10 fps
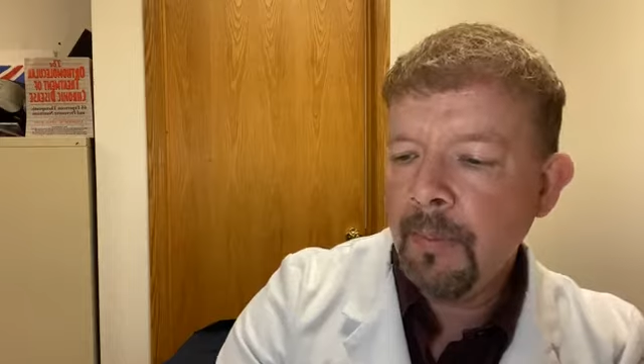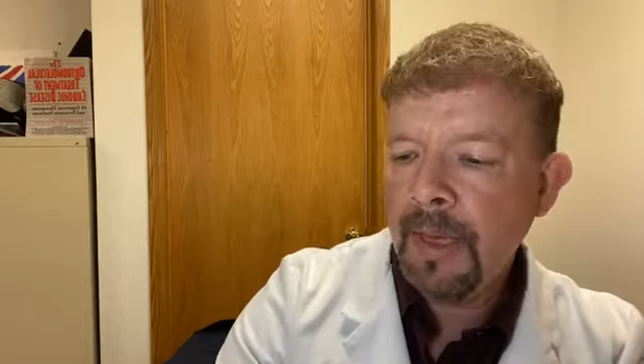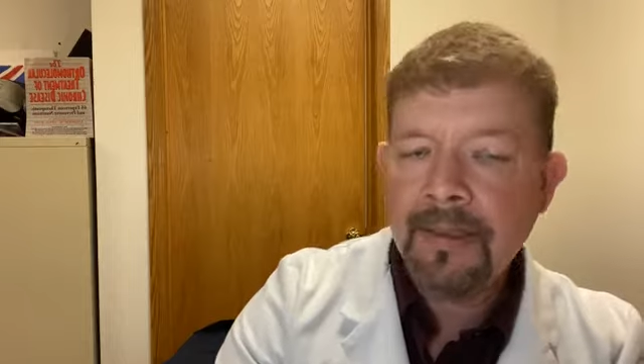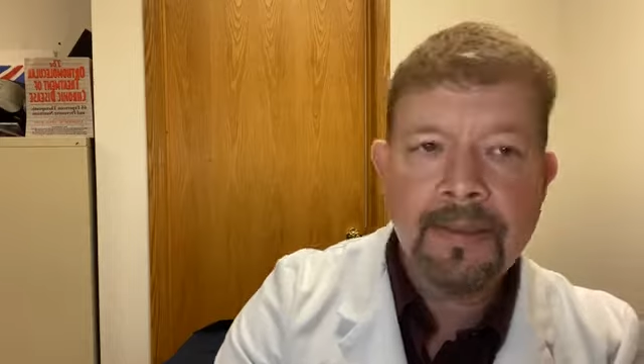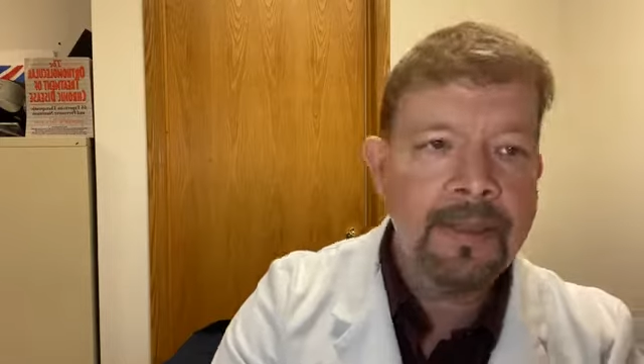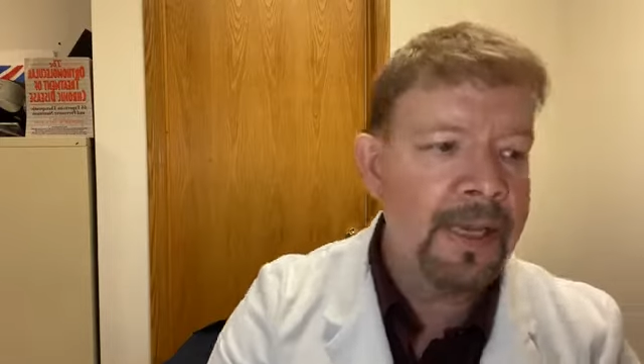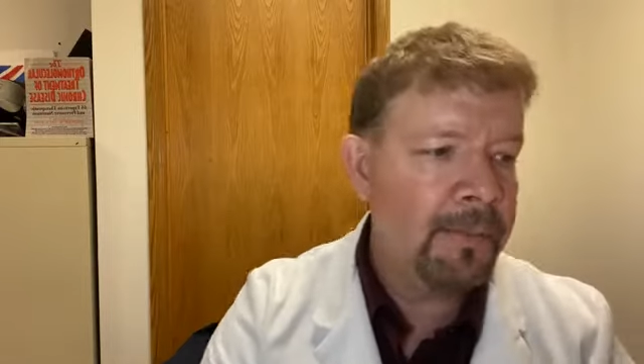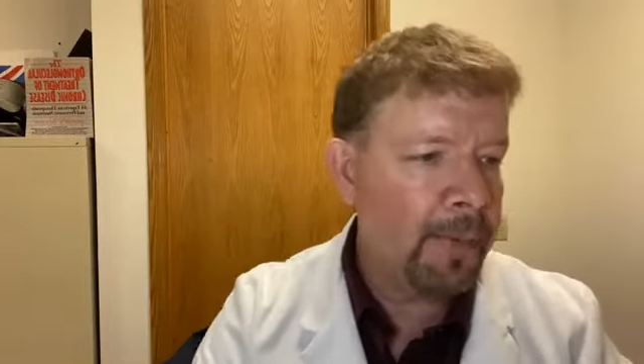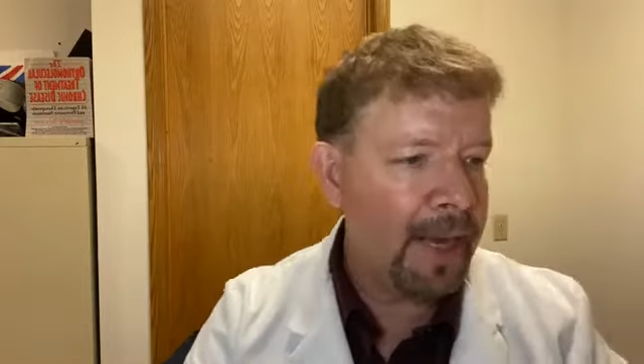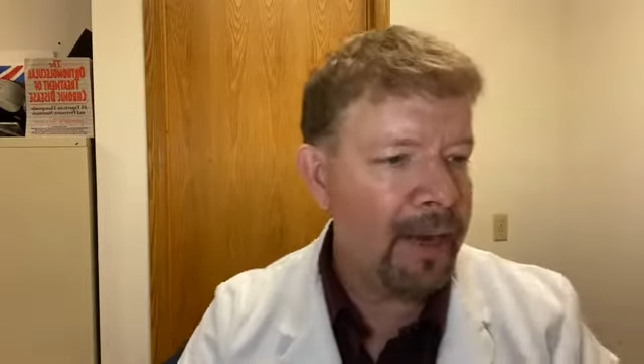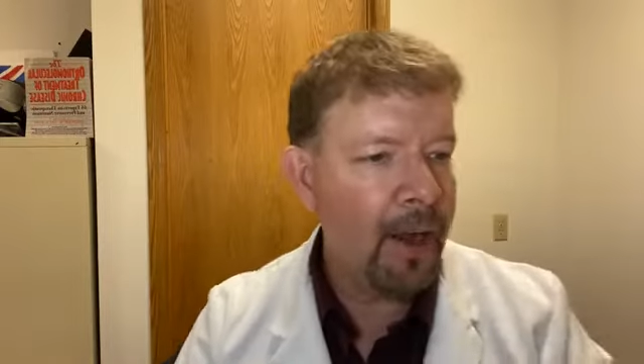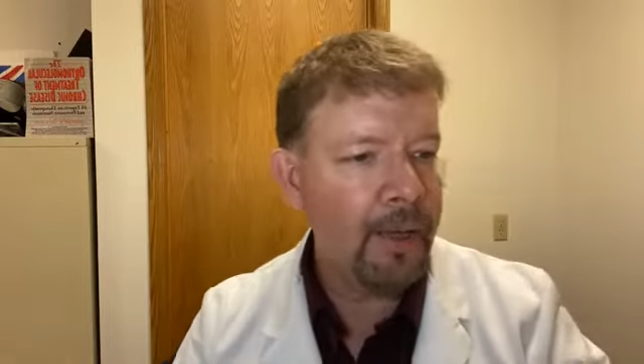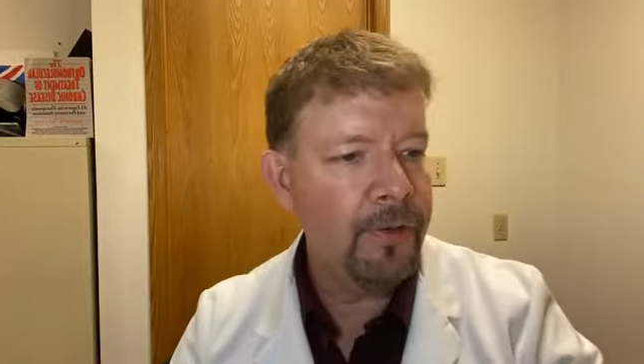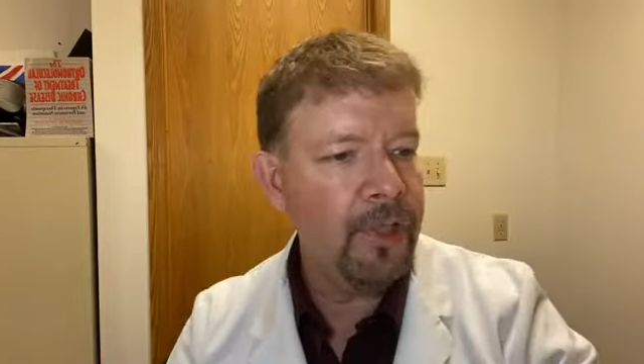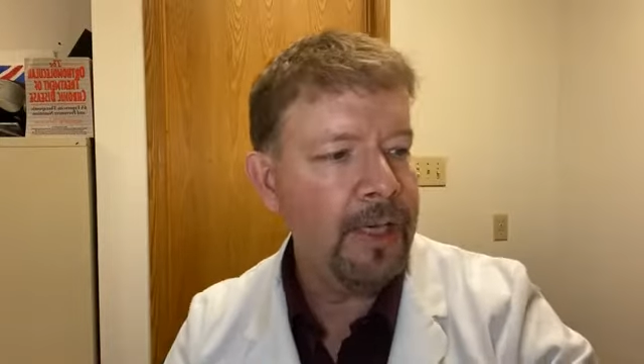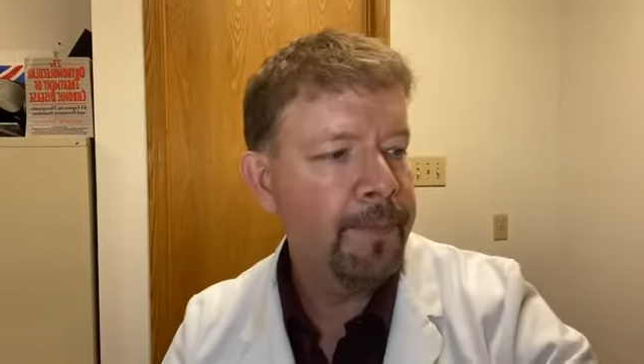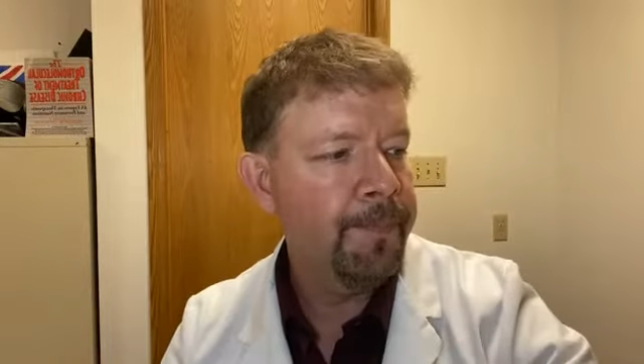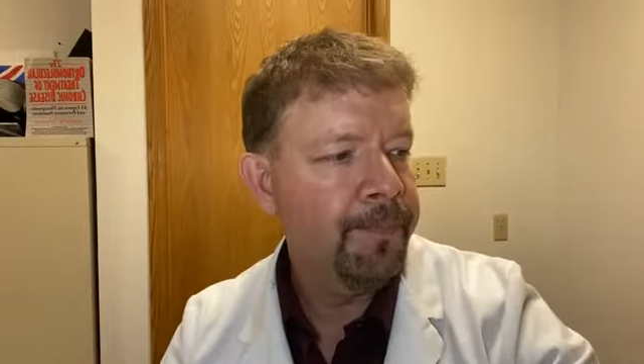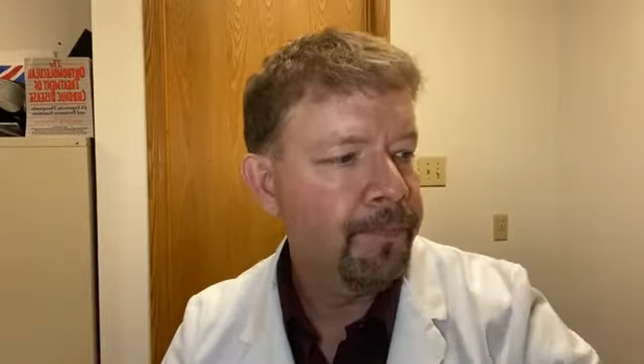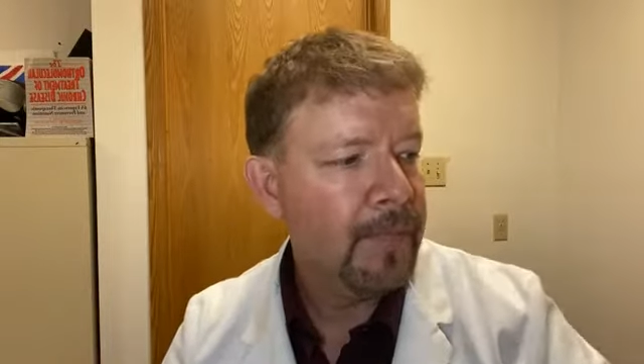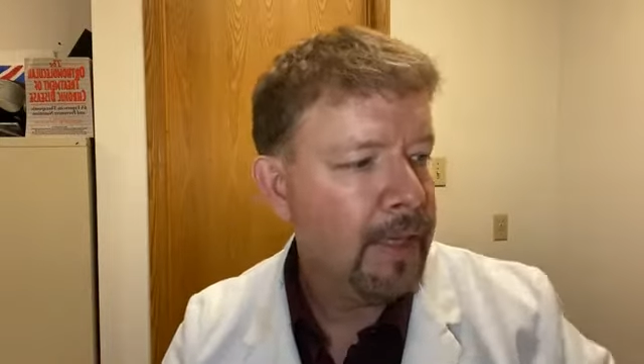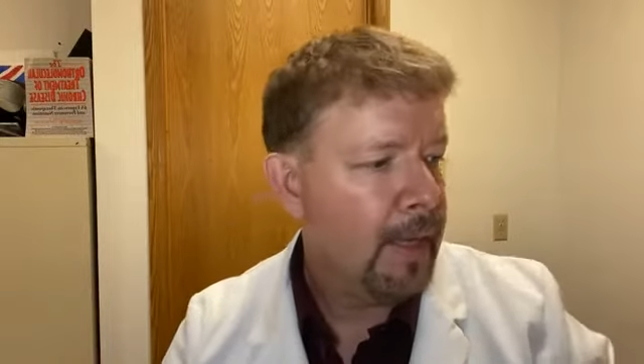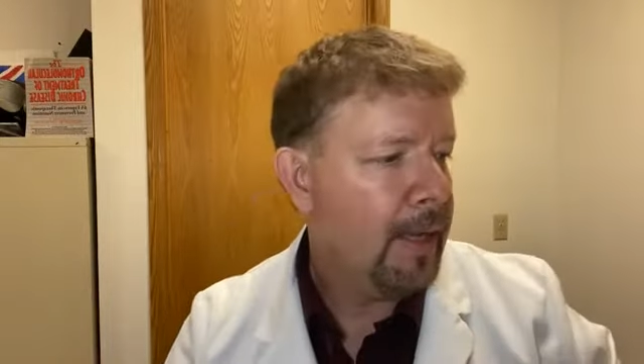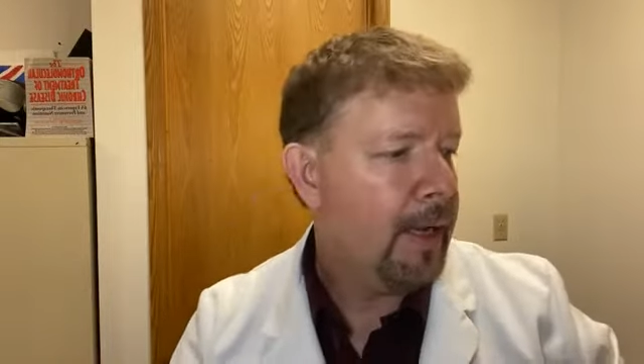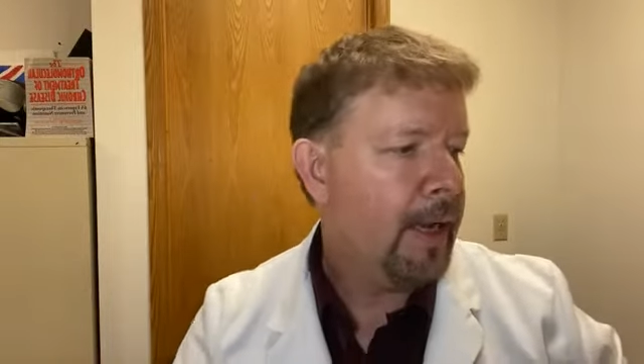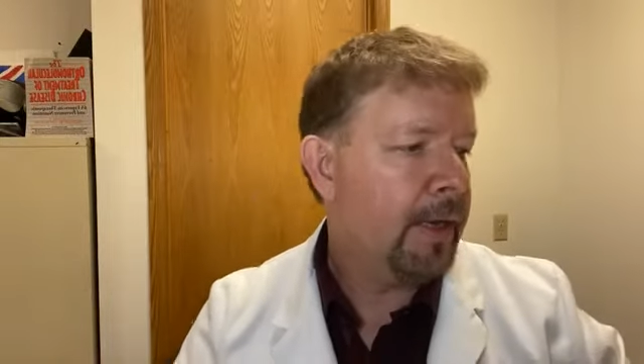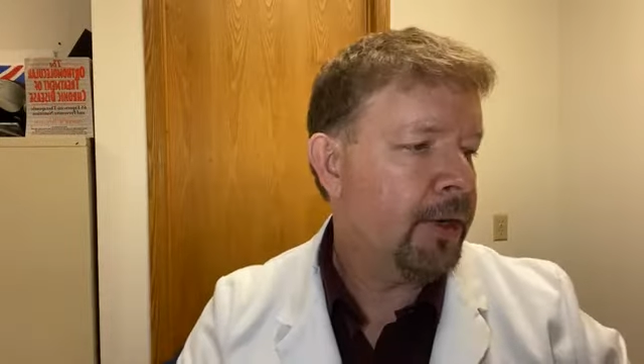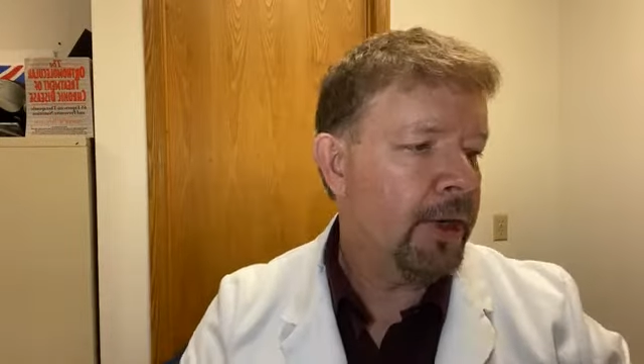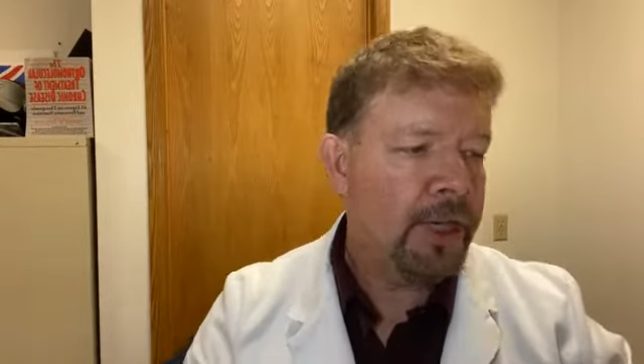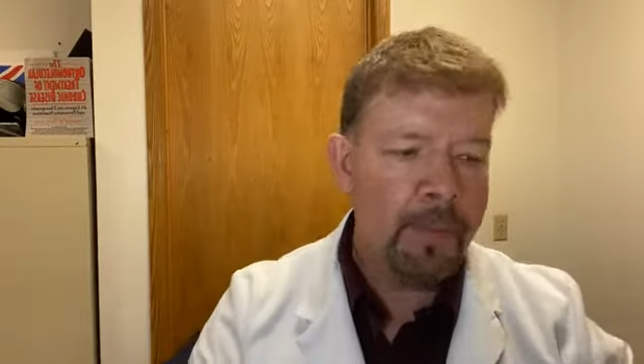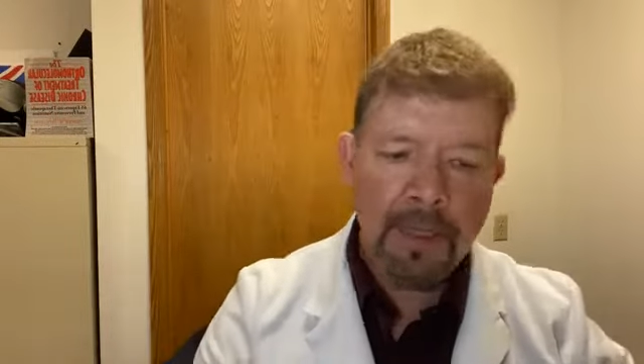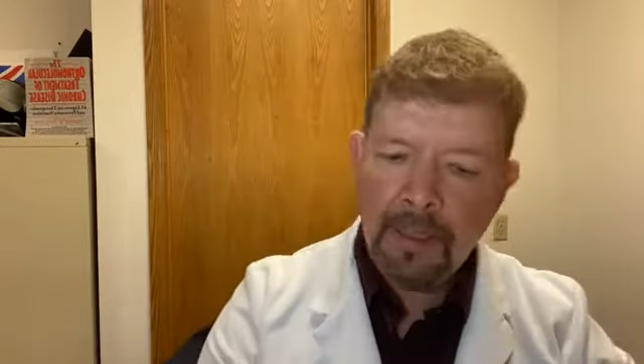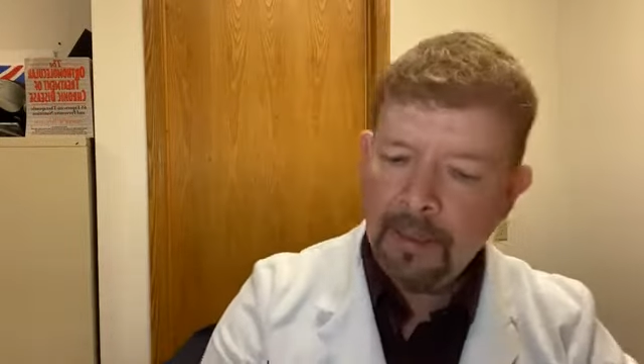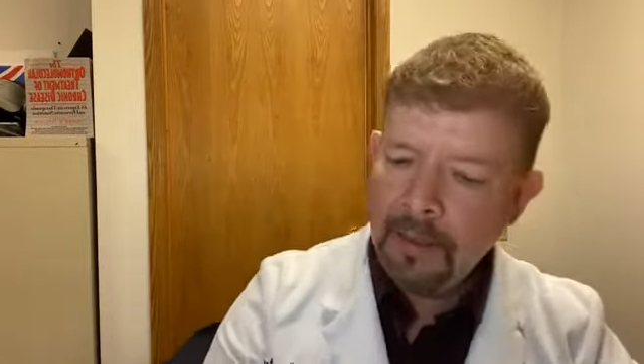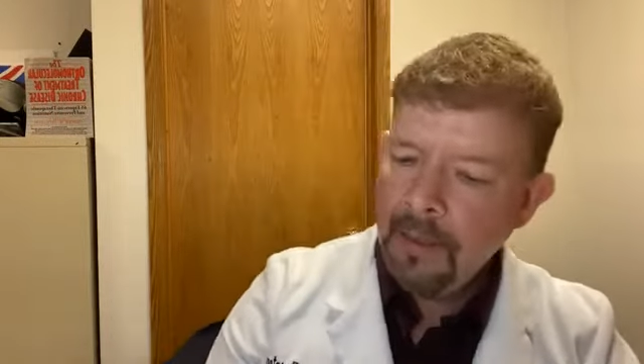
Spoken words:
Medicine and Biology. Curcumin,